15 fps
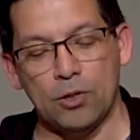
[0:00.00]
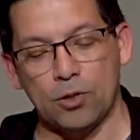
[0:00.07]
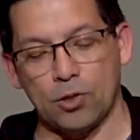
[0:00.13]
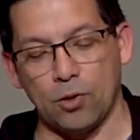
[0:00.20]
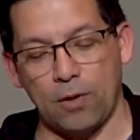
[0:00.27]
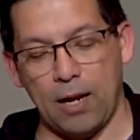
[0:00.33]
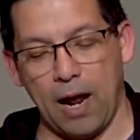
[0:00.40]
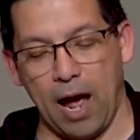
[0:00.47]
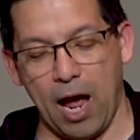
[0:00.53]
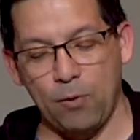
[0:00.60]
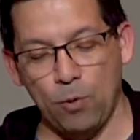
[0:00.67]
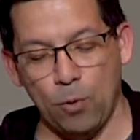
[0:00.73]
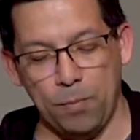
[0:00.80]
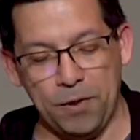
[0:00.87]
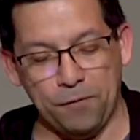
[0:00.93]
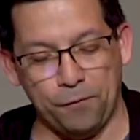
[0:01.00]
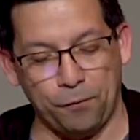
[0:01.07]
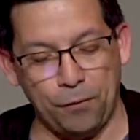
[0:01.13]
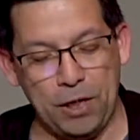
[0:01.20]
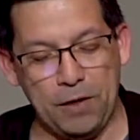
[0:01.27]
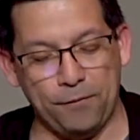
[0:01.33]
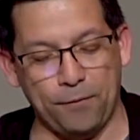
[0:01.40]
so that I will be
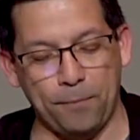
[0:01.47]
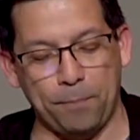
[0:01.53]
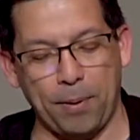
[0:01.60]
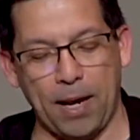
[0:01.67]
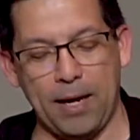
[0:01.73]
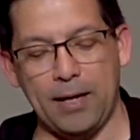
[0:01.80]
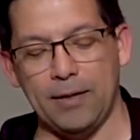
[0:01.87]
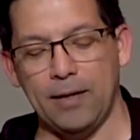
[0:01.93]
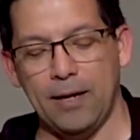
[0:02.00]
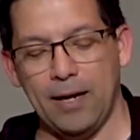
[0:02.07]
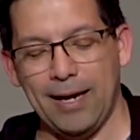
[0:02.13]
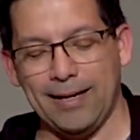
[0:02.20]
free from pain."